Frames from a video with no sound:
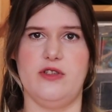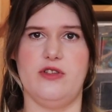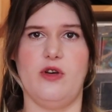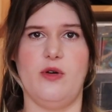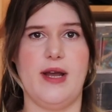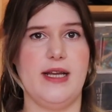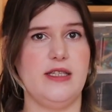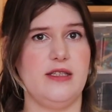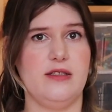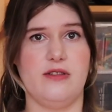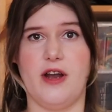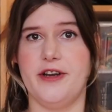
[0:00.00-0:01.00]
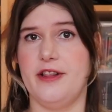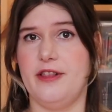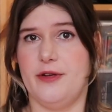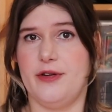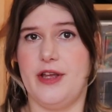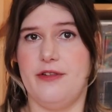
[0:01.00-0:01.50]
So I started
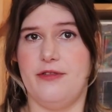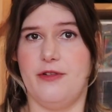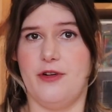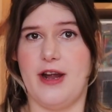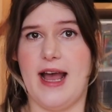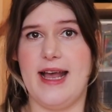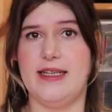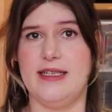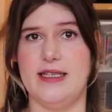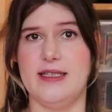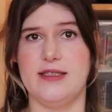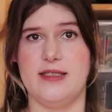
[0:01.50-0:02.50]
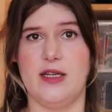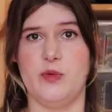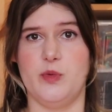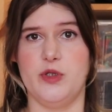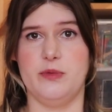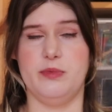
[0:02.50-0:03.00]
looking for ideas
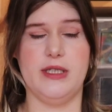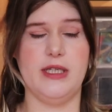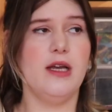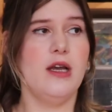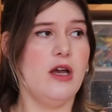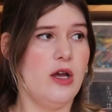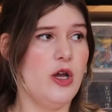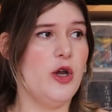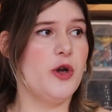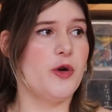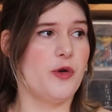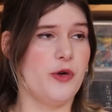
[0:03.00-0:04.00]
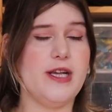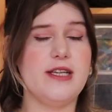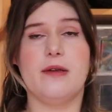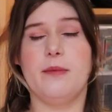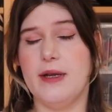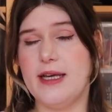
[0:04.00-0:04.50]
that would be
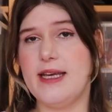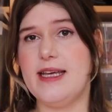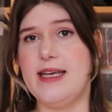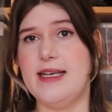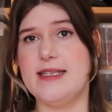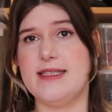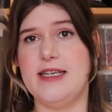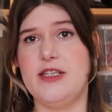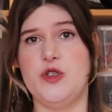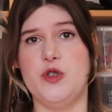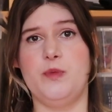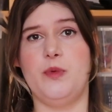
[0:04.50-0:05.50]
reasonably easy to